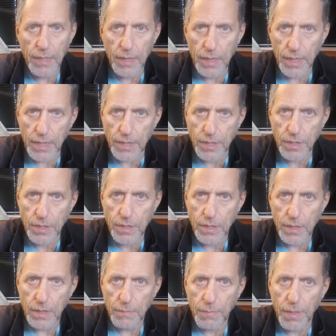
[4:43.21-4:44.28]
this
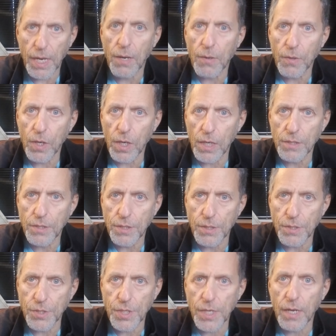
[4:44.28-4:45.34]
power onto
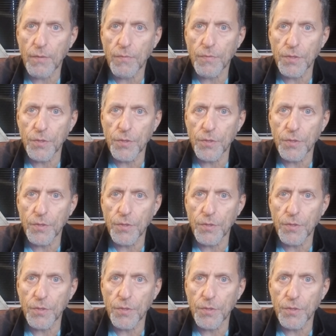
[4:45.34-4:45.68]
yourself